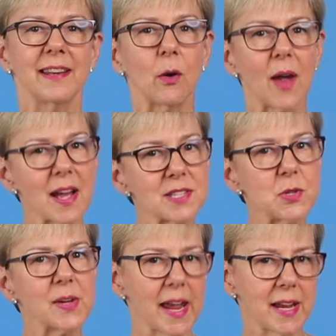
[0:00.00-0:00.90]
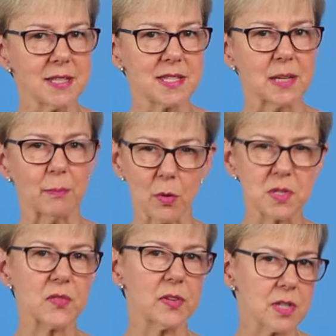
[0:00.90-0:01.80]
Now, as you can see,
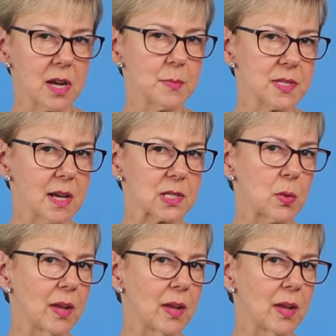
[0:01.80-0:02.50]
most of our time slots